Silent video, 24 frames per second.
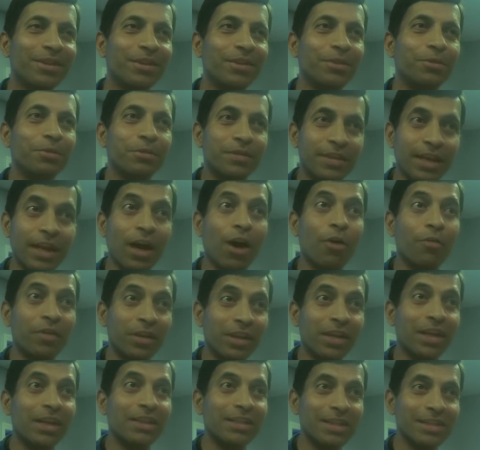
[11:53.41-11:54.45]
You see how
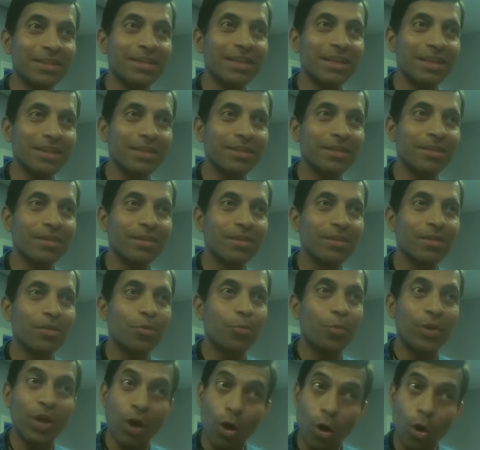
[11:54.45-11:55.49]
intelligence is?
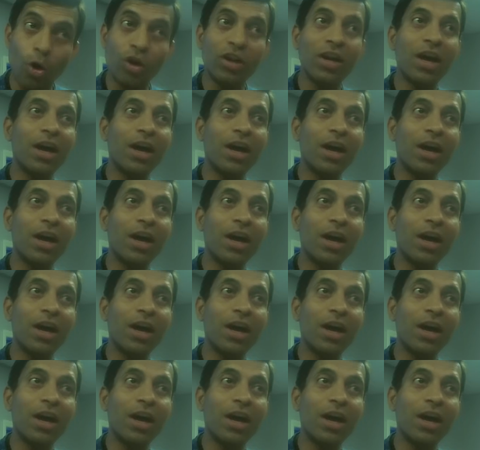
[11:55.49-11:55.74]
We all